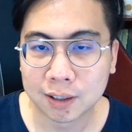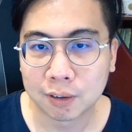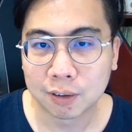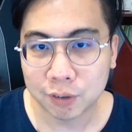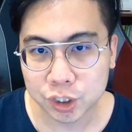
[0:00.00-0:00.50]

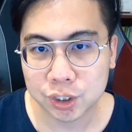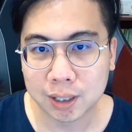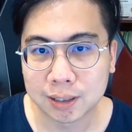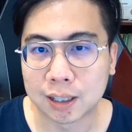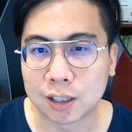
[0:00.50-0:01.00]
first,
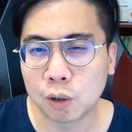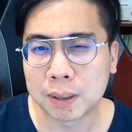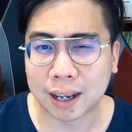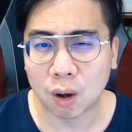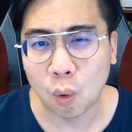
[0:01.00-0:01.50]
then they'll be
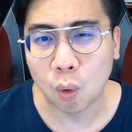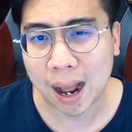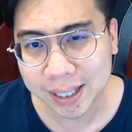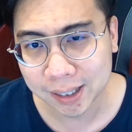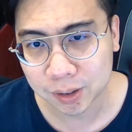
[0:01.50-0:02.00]
like, oh,
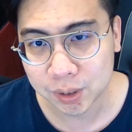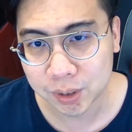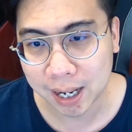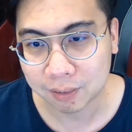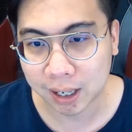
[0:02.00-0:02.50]
how can I do
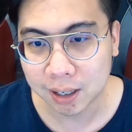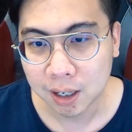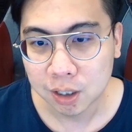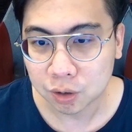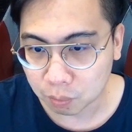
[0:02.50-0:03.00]
that, right?
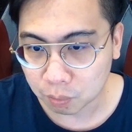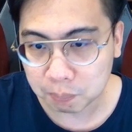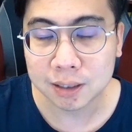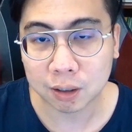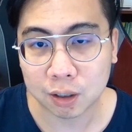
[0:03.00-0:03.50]
So
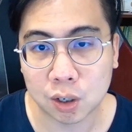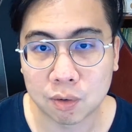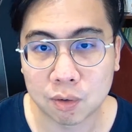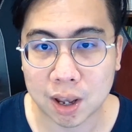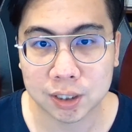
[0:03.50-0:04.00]
pick the
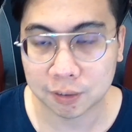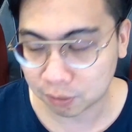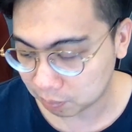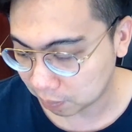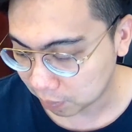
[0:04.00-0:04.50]
curiosity
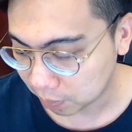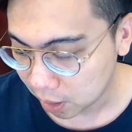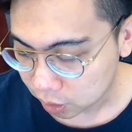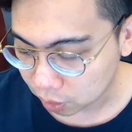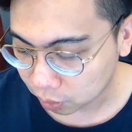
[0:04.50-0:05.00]
from them.
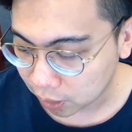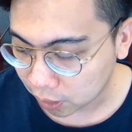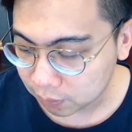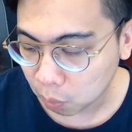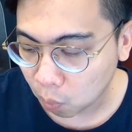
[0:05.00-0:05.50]
So give
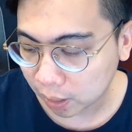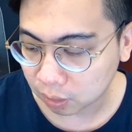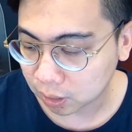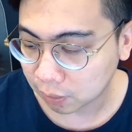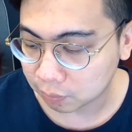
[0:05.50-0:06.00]
them the what,
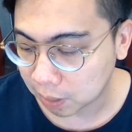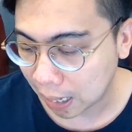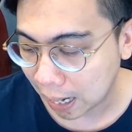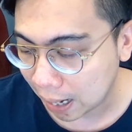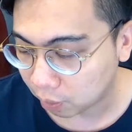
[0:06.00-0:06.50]
not give them the
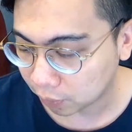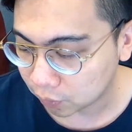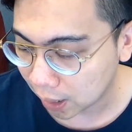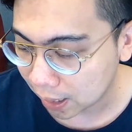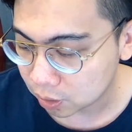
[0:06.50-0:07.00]
how. If
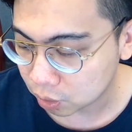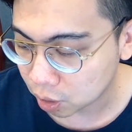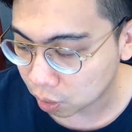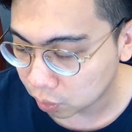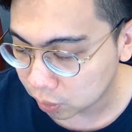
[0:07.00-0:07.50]
they answer
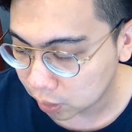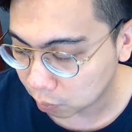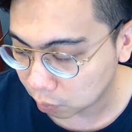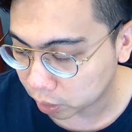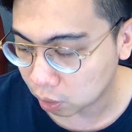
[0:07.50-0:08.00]
no, they
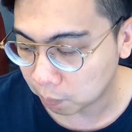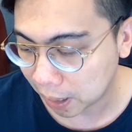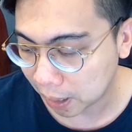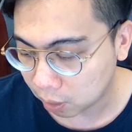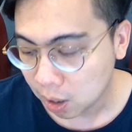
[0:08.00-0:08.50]
want to know better